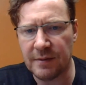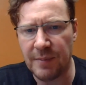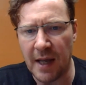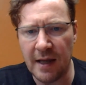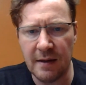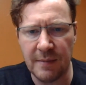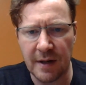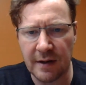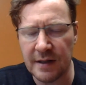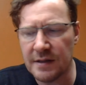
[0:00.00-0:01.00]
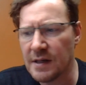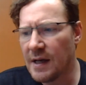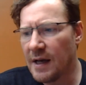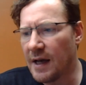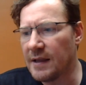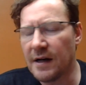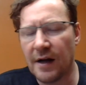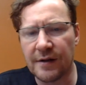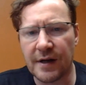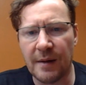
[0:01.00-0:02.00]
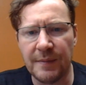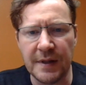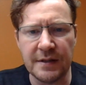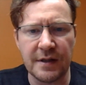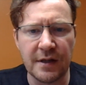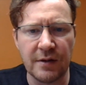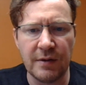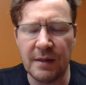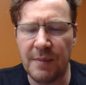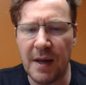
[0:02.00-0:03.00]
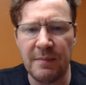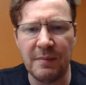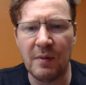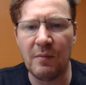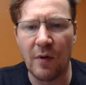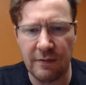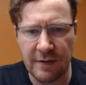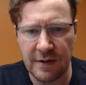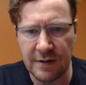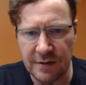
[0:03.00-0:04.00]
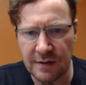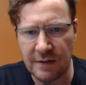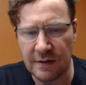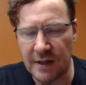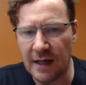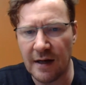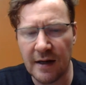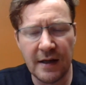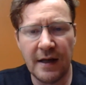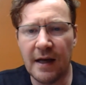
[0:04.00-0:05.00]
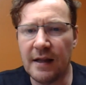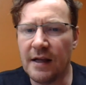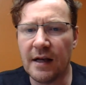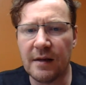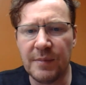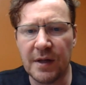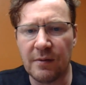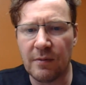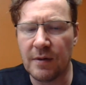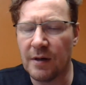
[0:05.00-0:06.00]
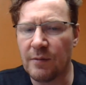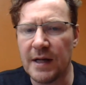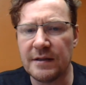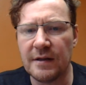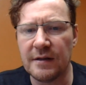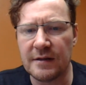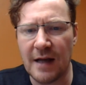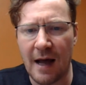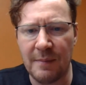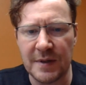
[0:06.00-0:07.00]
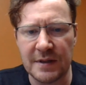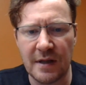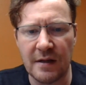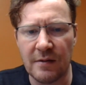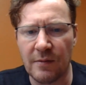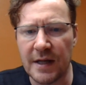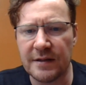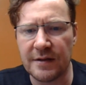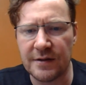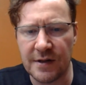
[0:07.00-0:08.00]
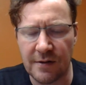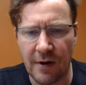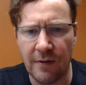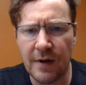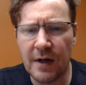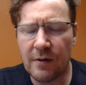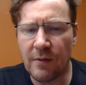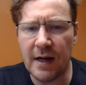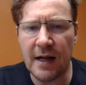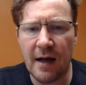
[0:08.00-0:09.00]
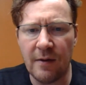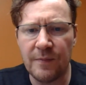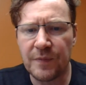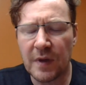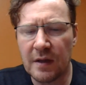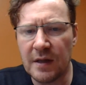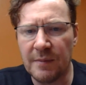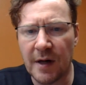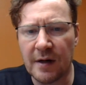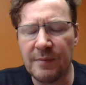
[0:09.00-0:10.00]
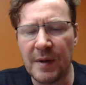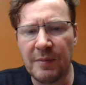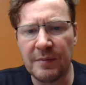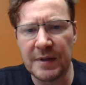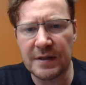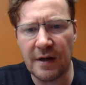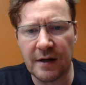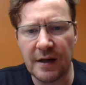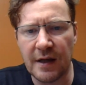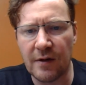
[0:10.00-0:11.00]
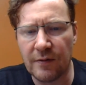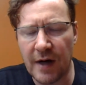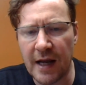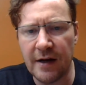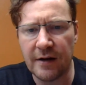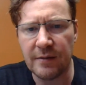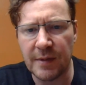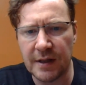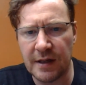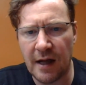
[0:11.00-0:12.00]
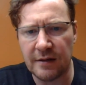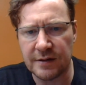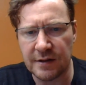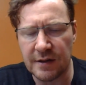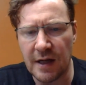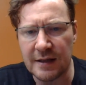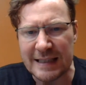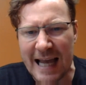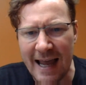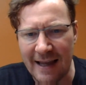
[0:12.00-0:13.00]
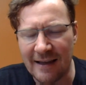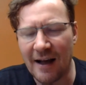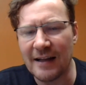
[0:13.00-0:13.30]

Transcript: to pay Americans, and then other companies can agree to pay people more for the use of their data. And then it could be a race to the top instead of the race to zero. Right now, the American people would be sucking in over $800 million a day